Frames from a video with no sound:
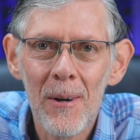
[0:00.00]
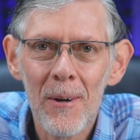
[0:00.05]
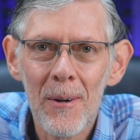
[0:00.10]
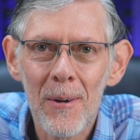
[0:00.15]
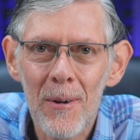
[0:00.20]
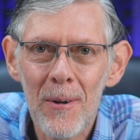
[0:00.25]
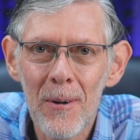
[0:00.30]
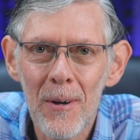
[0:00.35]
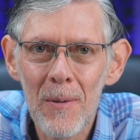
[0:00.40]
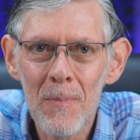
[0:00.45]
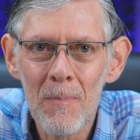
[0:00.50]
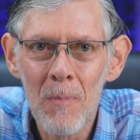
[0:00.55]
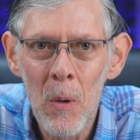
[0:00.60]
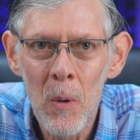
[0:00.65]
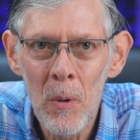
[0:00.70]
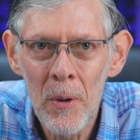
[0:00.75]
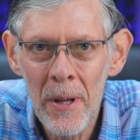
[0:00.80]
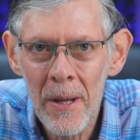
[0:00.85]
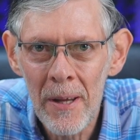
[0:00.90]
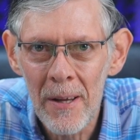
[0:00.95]
Good
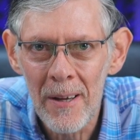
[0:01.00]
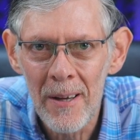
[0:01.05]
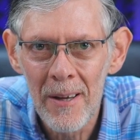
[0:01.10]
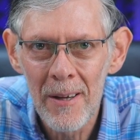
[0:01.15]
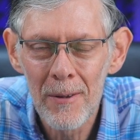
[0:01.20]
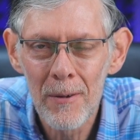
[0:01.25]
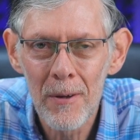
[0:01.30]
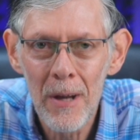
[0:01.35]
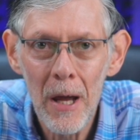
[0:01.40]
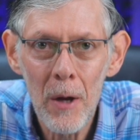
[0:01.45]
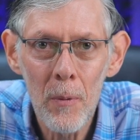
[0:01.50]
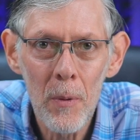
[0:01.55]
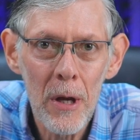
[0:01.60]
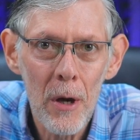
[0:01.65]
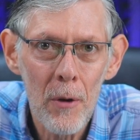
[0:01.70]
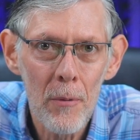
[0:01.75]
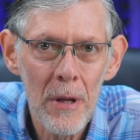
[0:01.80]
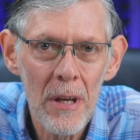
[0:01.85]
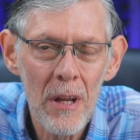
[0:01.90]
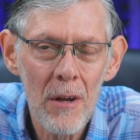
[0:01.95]
morning. Today we
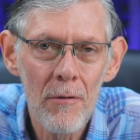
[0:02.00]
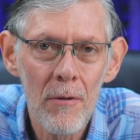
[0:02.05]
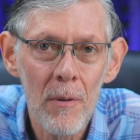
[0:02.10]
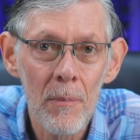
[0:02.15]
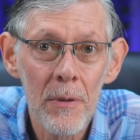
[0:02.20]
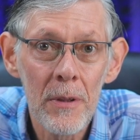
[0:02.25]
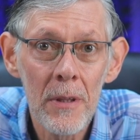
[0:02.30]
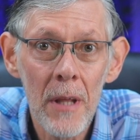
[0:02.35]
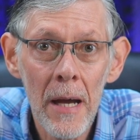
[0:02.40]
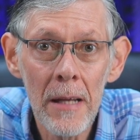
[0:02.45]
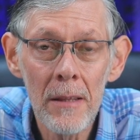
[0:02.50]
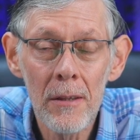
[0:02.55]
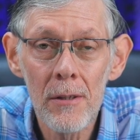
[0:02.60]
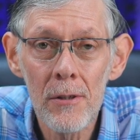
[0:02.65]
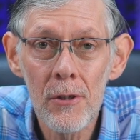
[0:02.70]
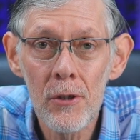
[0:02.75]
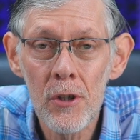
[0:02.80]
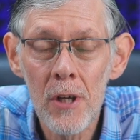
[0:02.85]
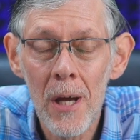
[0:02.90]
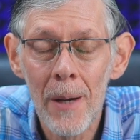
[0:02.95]
are reading from
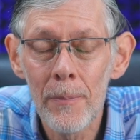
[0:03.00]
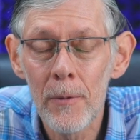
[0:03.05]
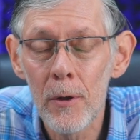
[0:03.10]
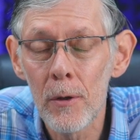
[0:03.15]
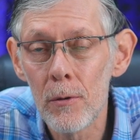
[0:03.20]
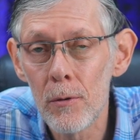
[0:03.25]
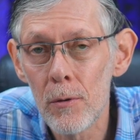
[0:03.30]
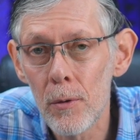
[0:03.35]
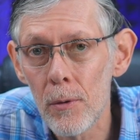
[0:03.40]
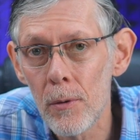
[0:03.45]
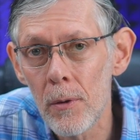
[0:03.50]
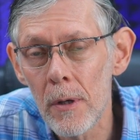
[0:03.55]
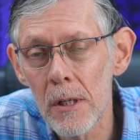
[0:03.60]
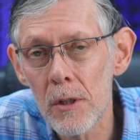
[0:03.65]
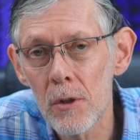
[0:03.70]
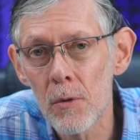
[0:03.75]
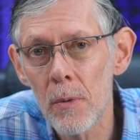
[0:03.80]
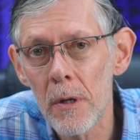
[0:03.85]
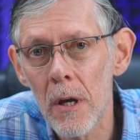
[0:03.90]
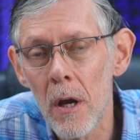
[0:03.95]
Titus chapter 2
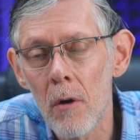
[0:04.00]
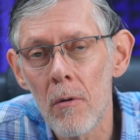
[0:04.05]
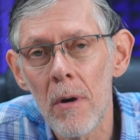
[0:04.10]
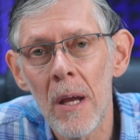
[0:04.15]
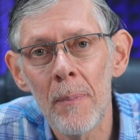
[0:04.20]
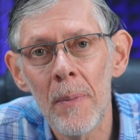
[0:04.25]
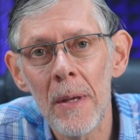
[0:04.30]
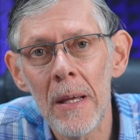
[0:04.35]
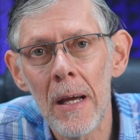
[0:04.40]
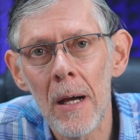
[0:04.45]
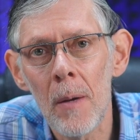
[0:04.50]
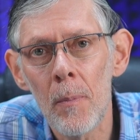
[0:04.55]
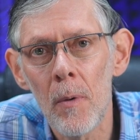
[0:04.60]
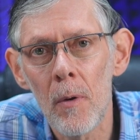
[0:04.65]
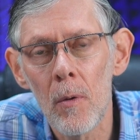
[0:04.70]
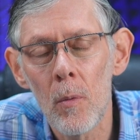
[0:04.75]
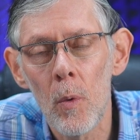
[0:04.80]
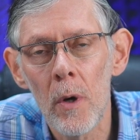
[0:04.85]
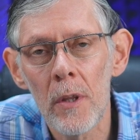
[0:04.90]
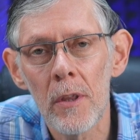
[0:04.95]
as we are wrapping up
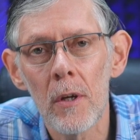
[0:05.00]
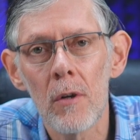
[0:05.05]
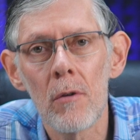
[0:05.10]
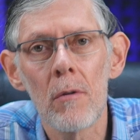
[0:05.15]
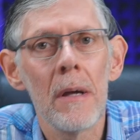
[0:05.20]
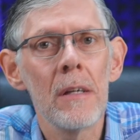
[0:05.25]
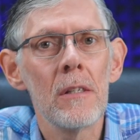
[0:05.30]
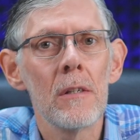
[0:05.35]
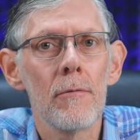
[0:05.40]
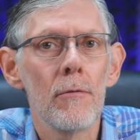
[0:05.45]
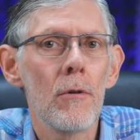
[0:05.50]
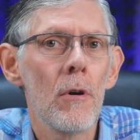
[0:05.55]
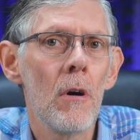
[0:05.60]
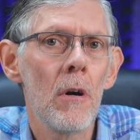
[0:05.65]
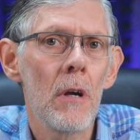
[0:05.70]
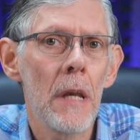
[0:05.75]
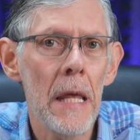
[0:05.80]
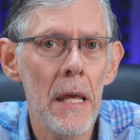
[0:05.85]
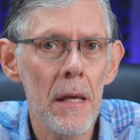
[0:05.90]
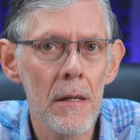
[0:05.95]
on what the grace of
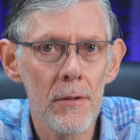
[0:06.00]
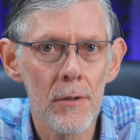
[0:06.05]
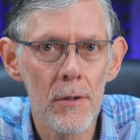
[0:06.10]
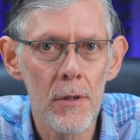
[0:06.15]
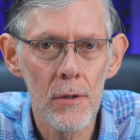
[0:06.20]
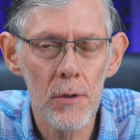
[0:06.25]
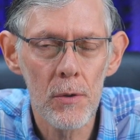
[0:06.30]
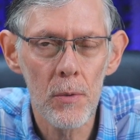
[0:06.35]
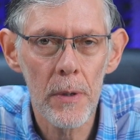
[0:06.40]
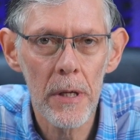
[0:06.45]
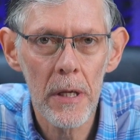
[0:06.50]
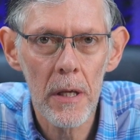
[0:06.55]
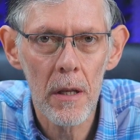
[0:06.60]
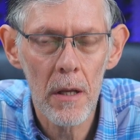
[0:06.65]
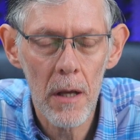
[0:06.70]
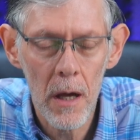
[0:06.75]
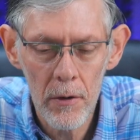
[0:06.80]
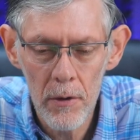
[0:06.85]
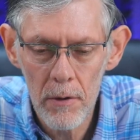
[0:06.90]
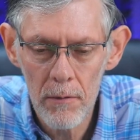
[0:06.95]
God is this week in
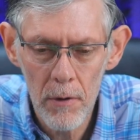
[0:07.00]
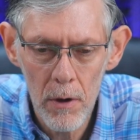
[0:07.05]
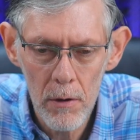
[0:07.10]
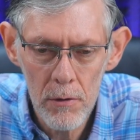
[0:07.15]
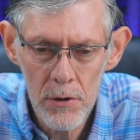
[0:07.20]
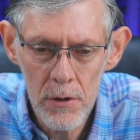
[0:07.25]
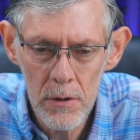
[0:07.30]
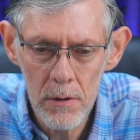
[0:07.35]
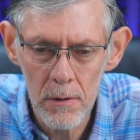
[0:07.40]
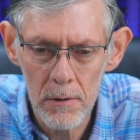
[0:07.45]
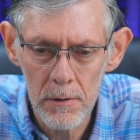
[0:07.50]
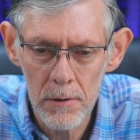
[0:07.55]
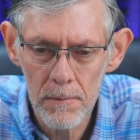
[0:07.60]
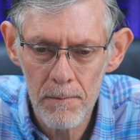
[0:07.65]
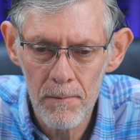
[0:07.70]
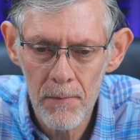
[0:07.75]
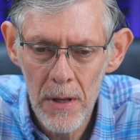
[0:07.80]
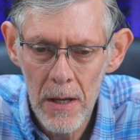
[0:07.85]
our devotionals.